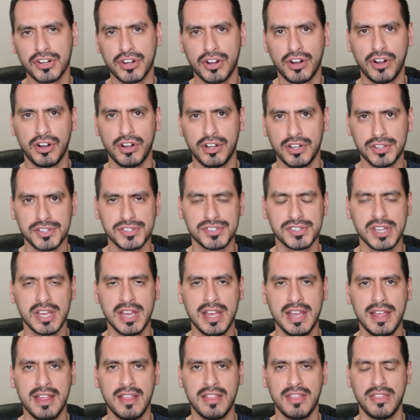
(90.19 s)
calls
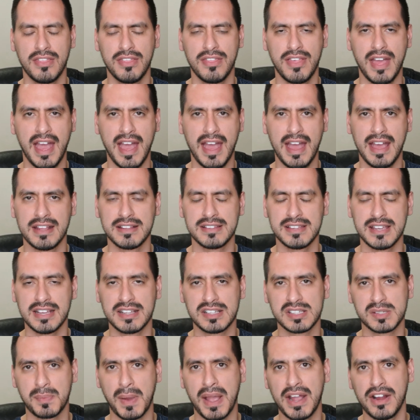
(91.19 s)
that
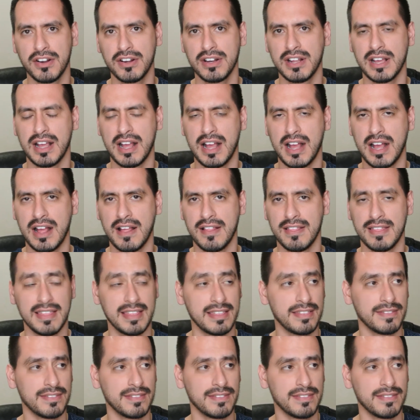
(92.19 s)
expired uh,